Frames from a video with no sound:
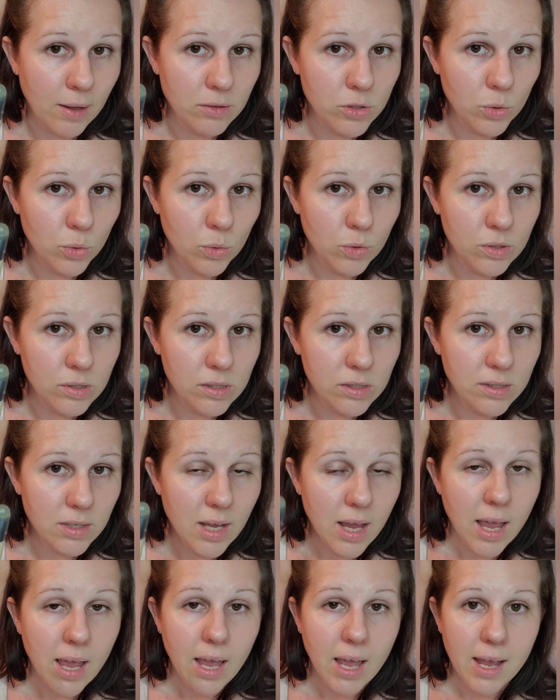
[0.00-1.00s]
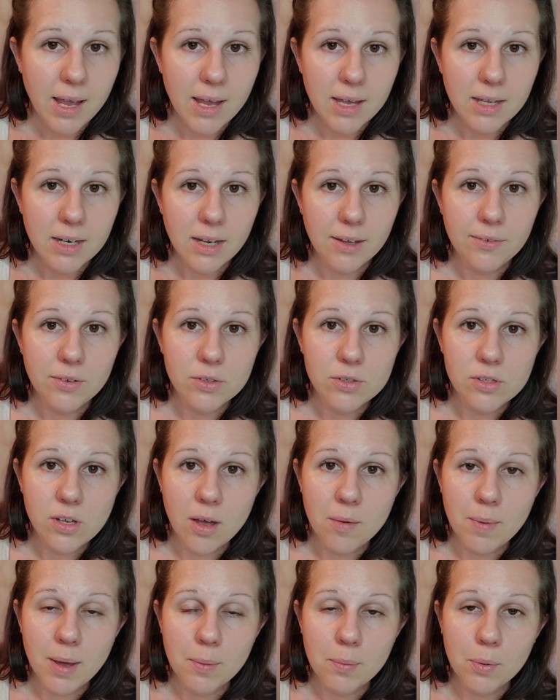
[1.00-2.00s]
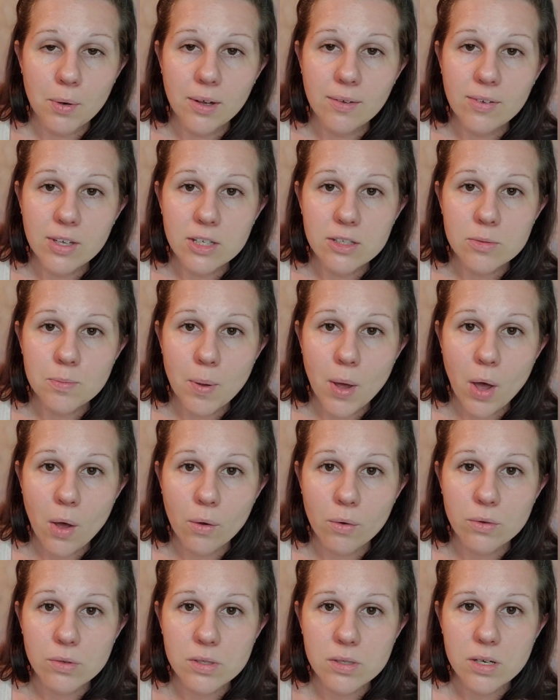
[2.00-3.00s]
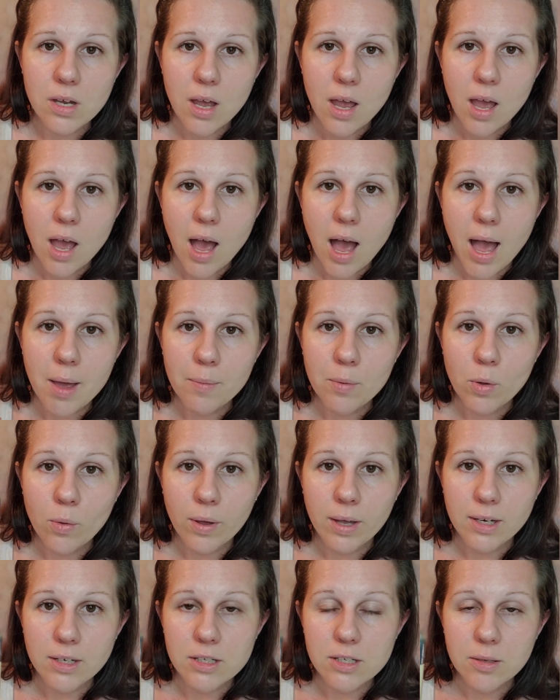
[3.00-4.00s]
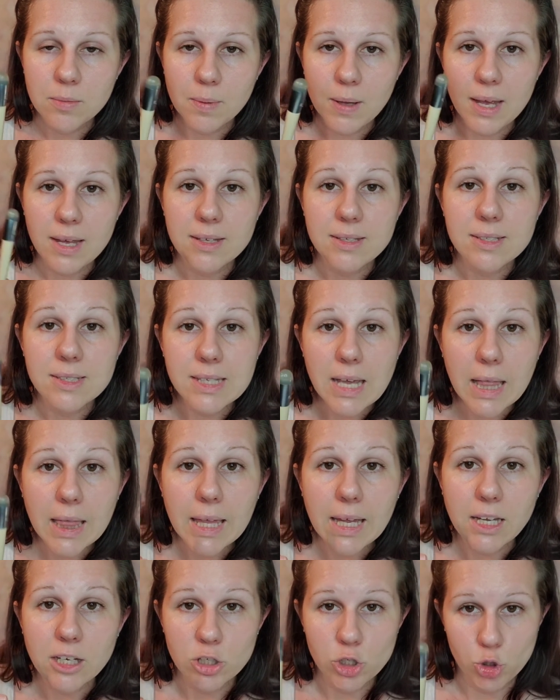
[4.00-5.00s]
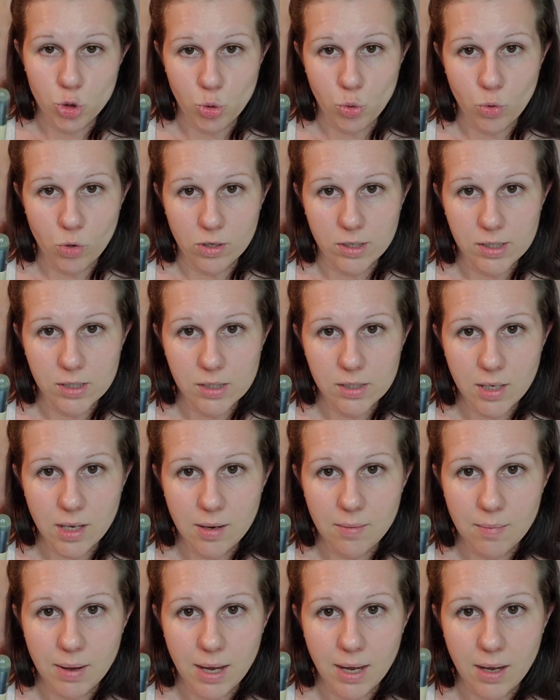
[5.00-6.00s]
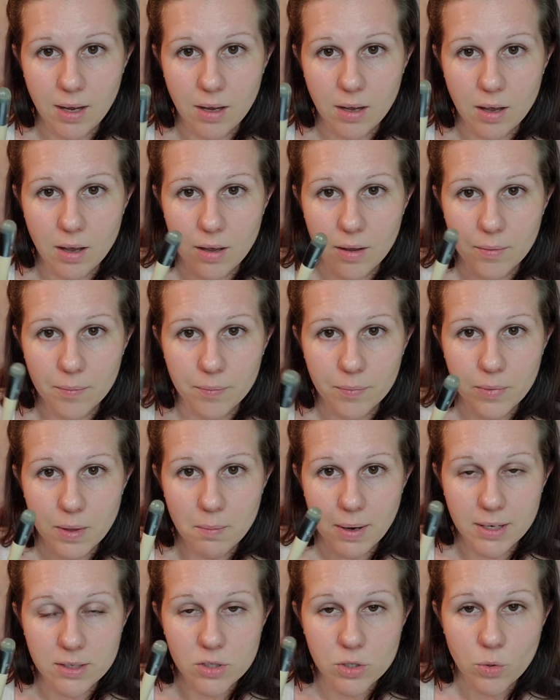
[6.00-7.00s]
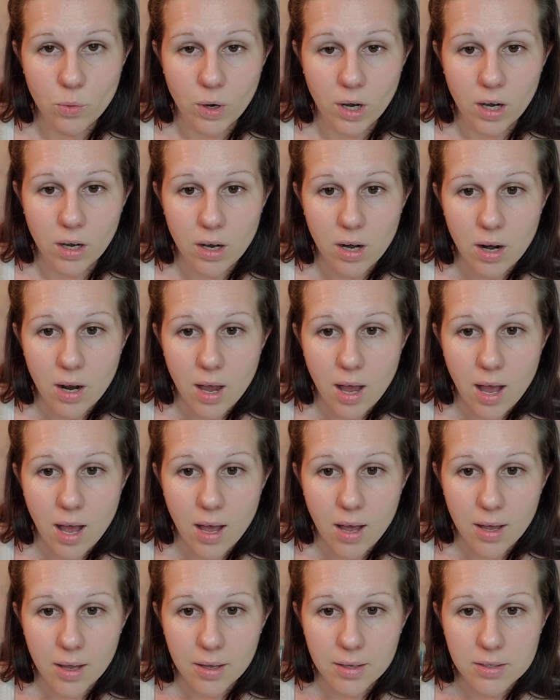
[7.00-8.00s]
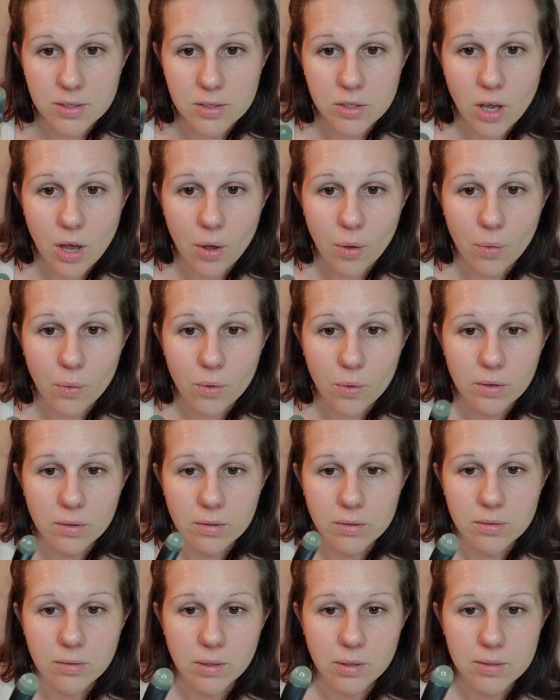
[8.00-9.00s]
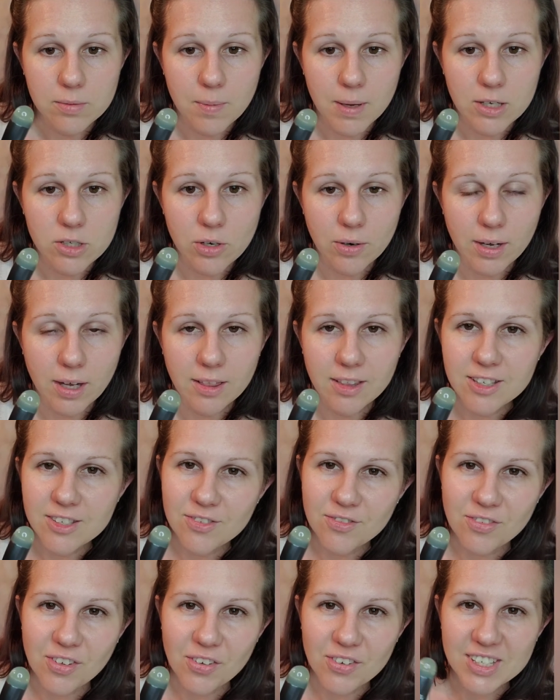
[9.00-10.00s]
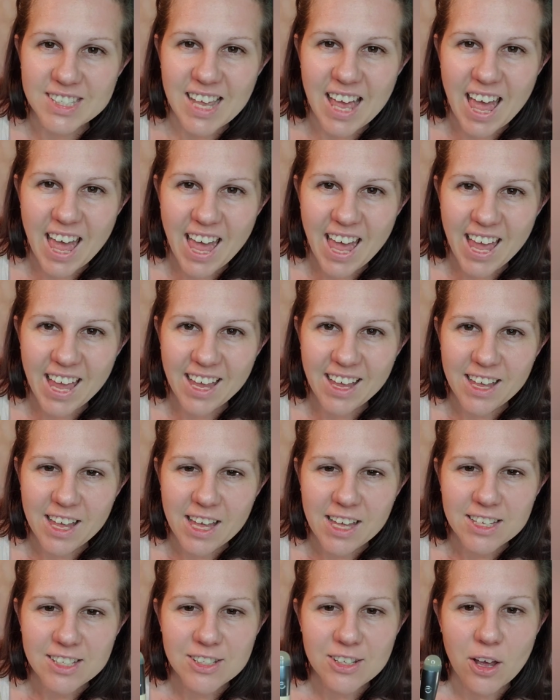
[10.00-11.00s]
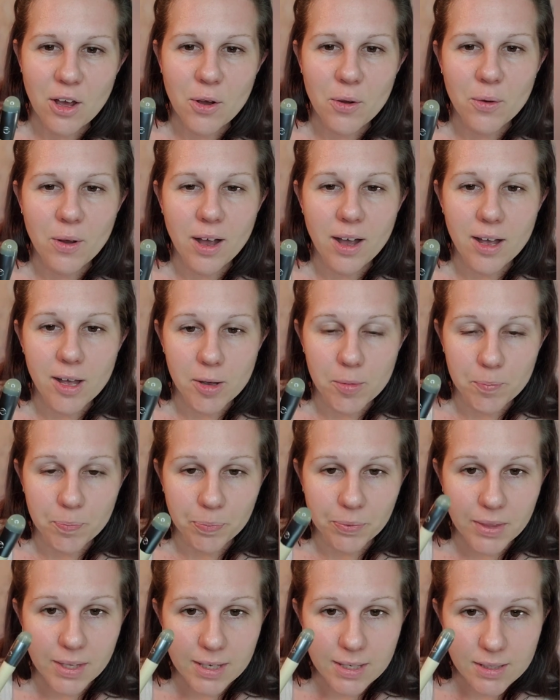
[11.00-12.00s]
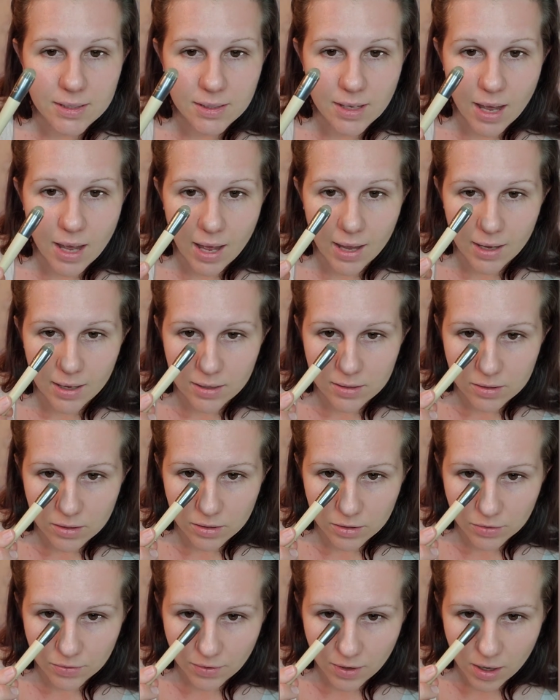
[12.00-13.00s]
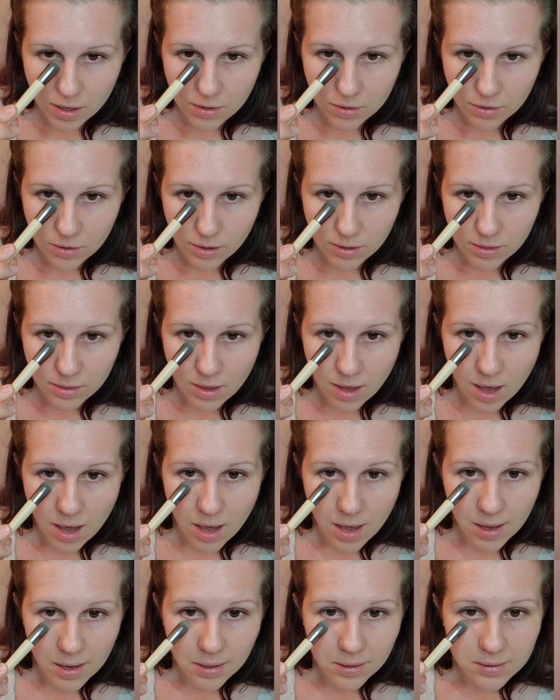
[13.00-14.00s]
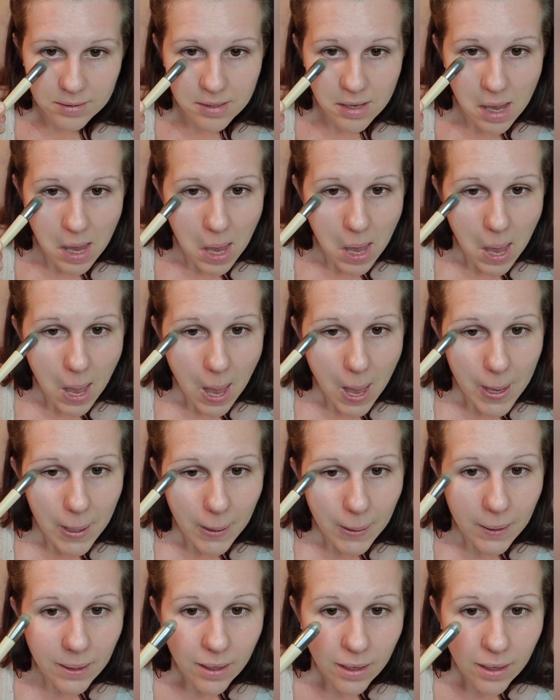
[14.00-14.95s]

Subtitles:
tools. And if you saw my previous post, I'm going to be selling tools in my store. So let's make sure I get this in focus. Hi. So this guy is used for underneath the eyes, and